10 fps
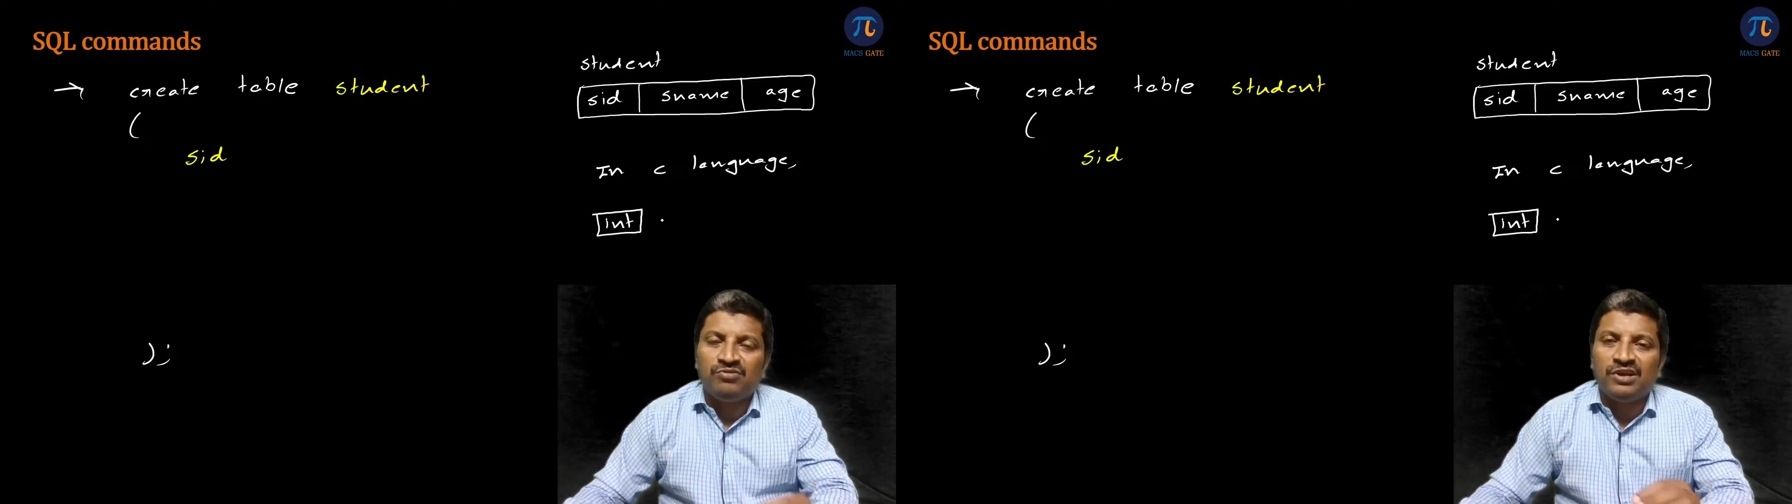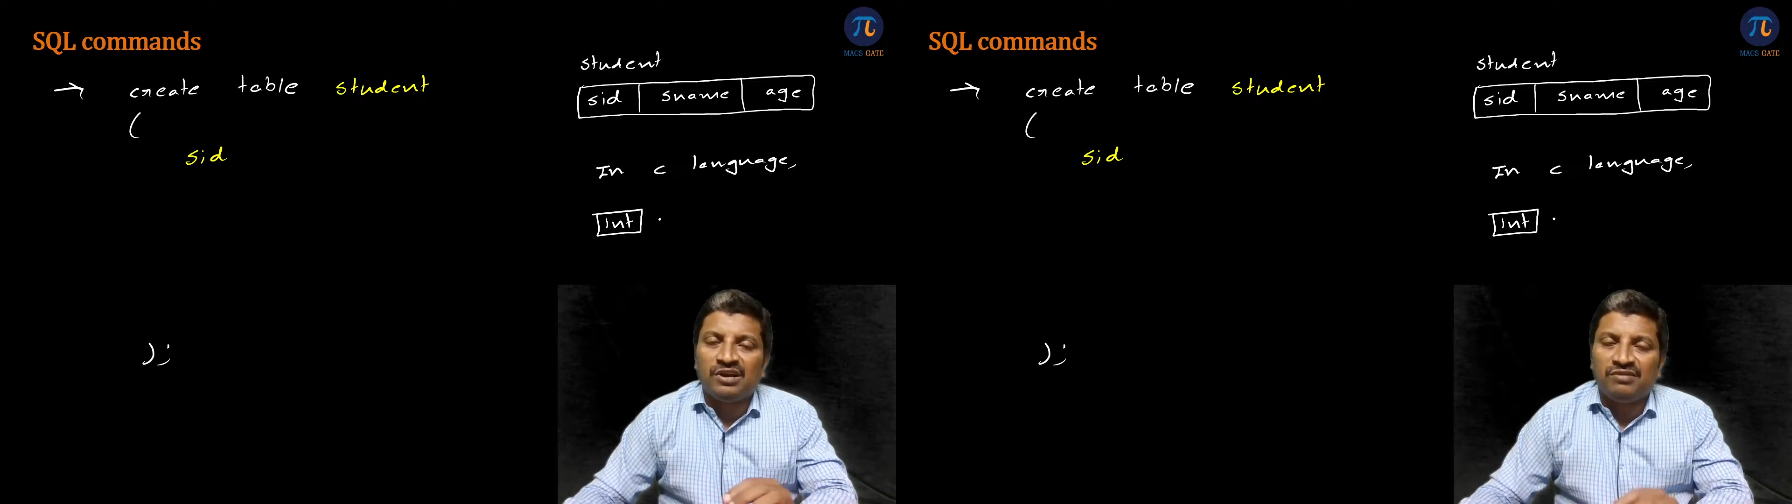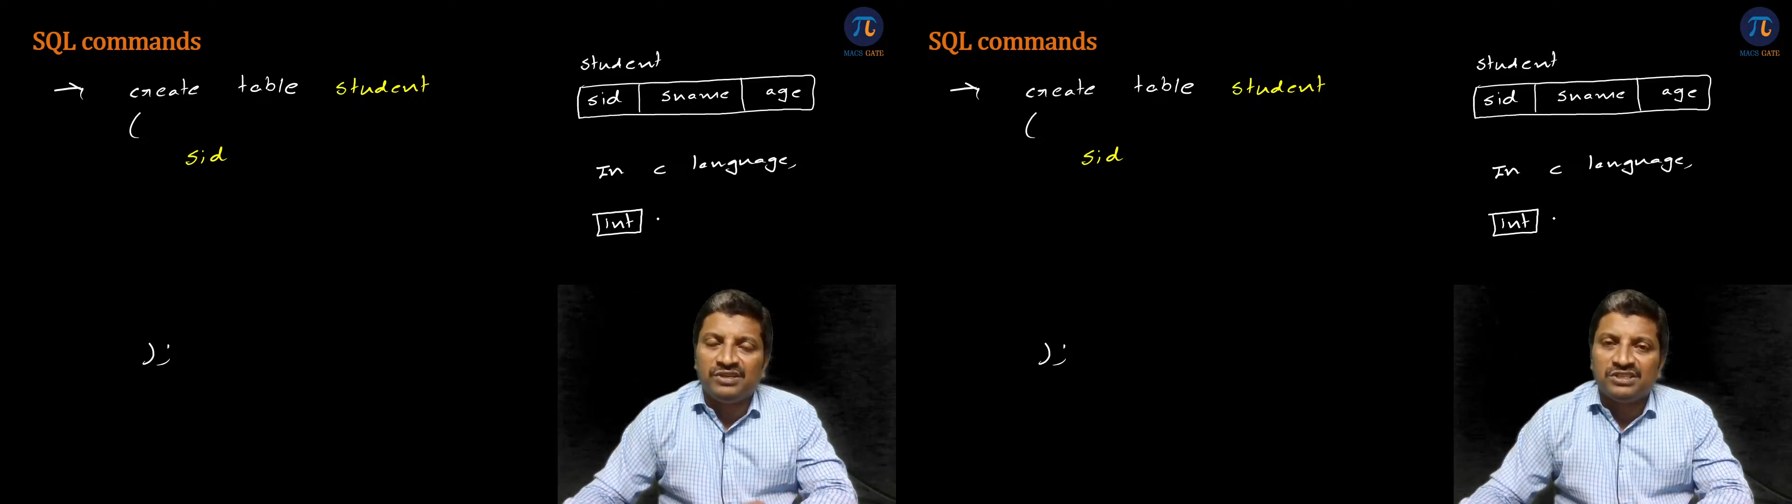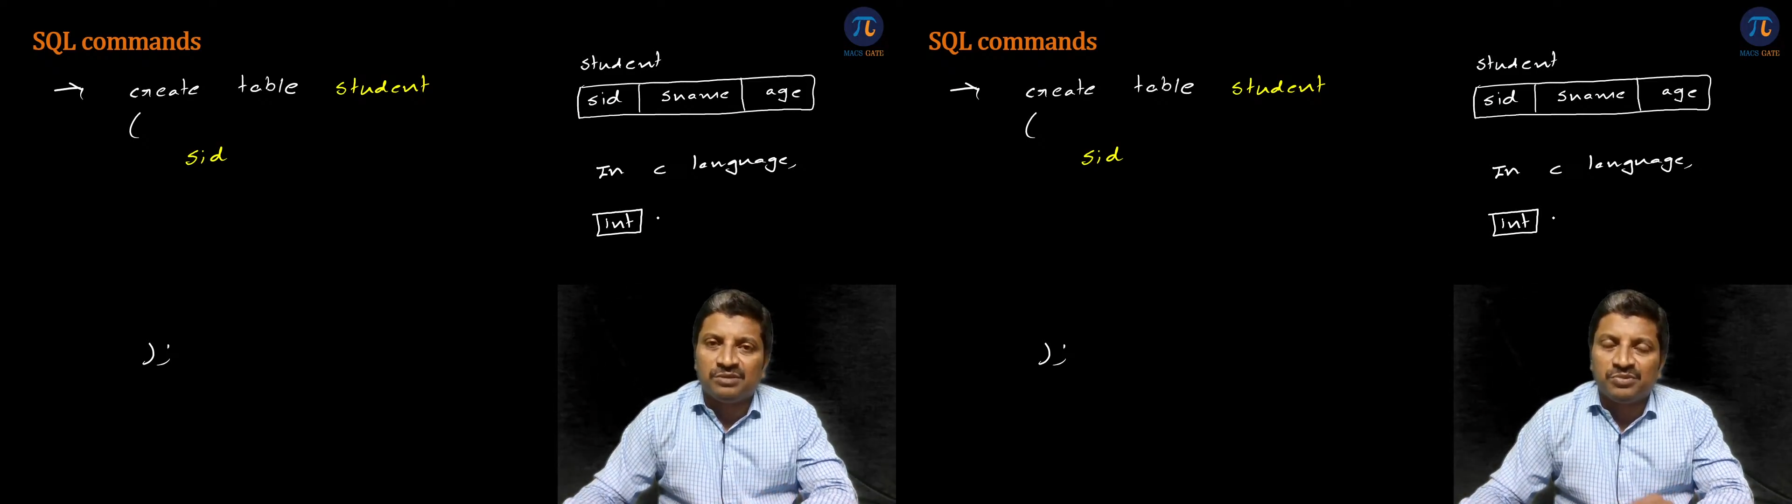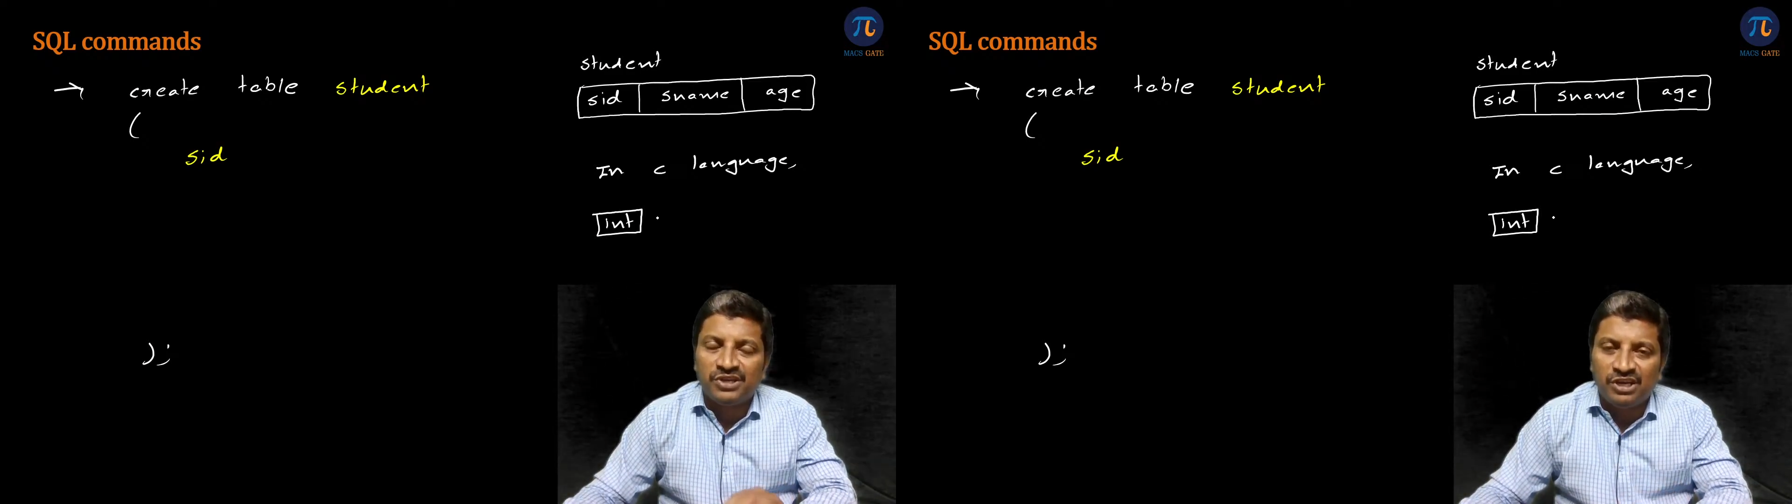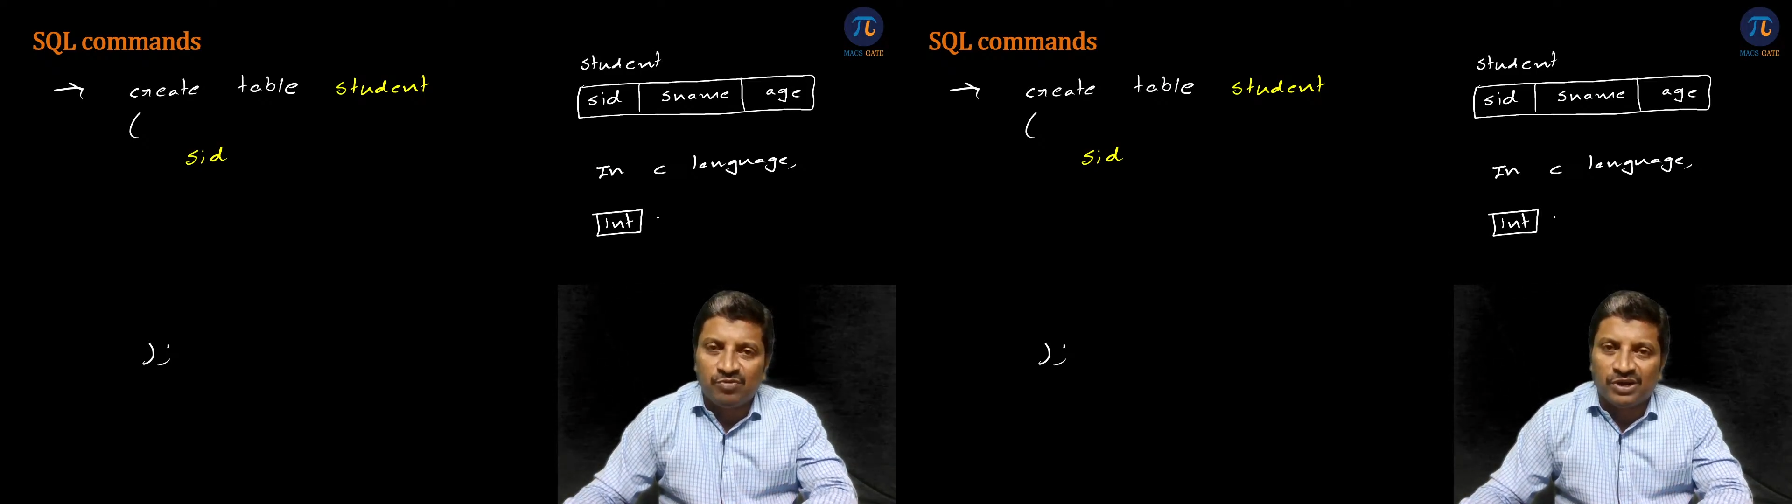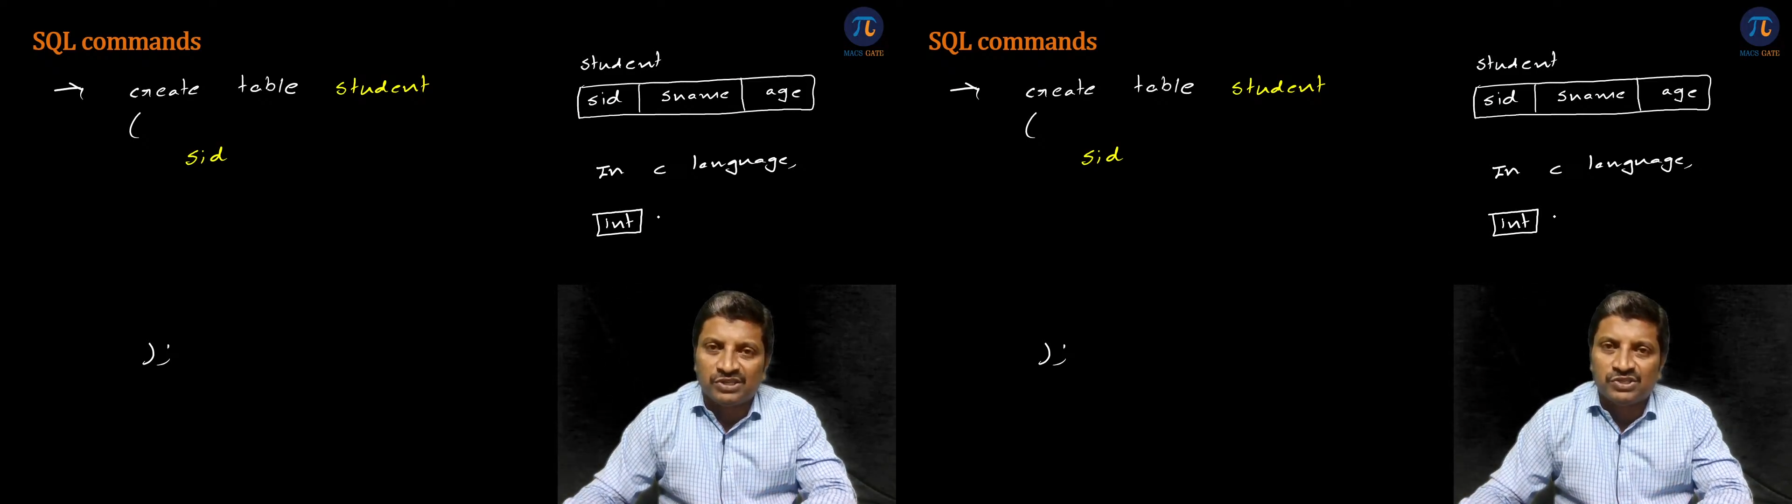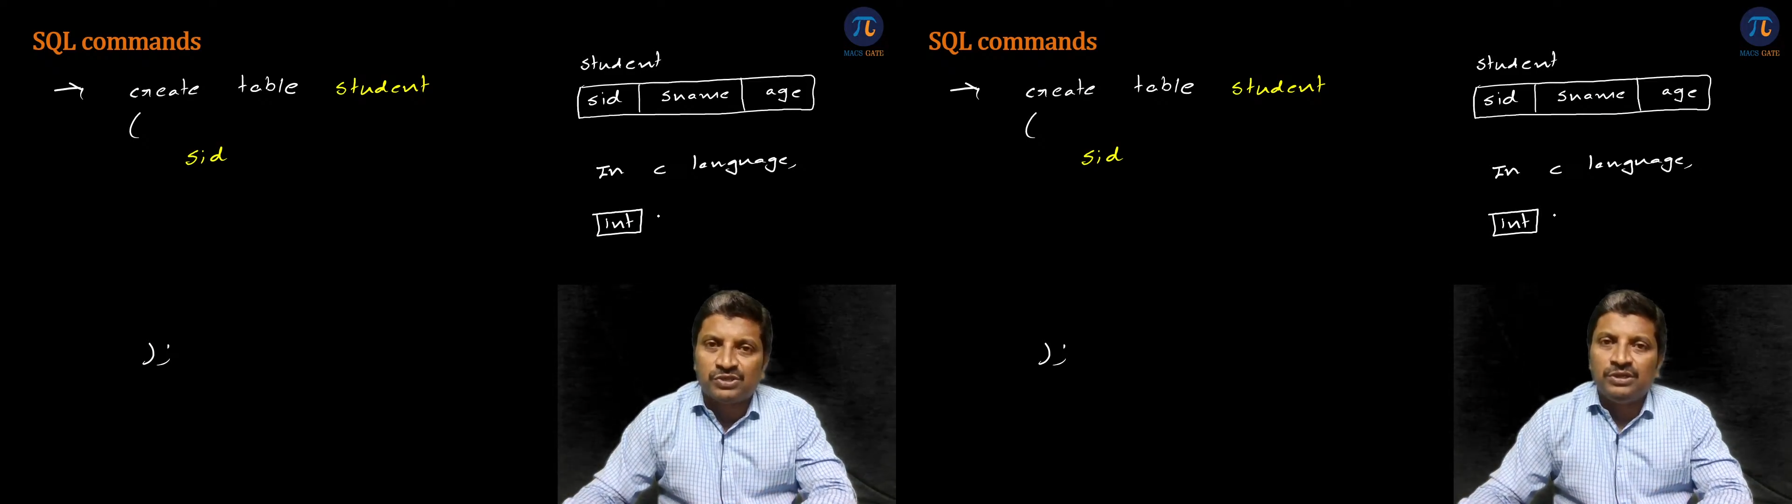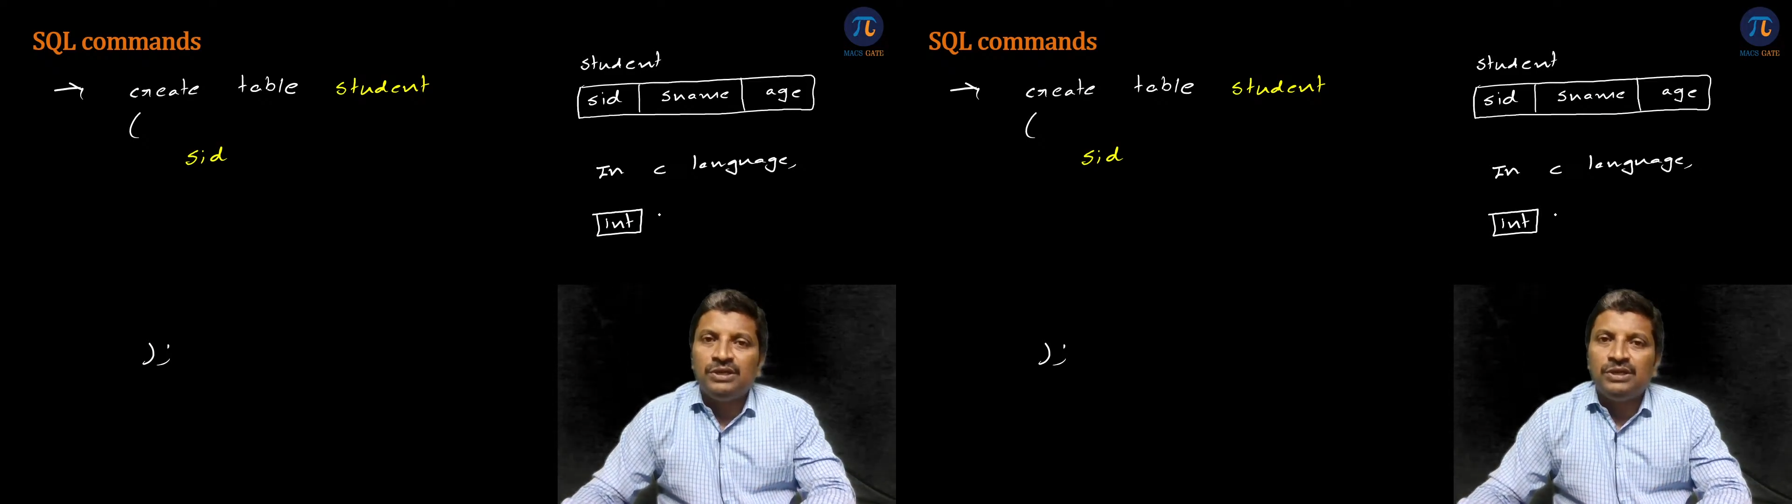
we are having some keywords